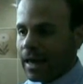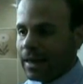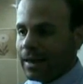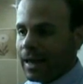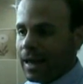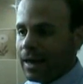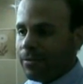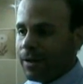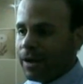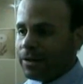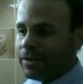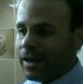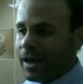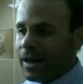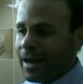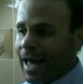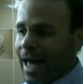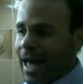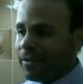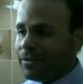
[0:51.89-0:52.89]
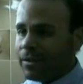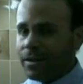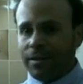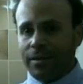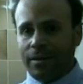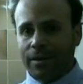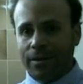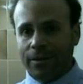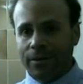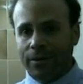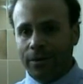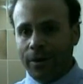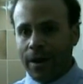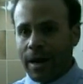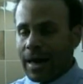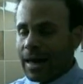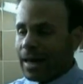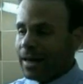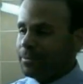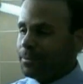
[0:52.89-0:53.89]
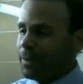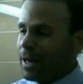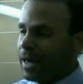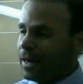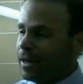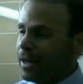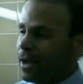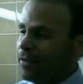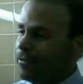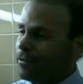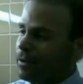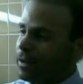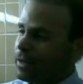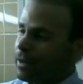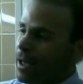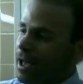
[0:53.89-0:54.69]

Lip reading: Then what you're going to have to do is pay carefully.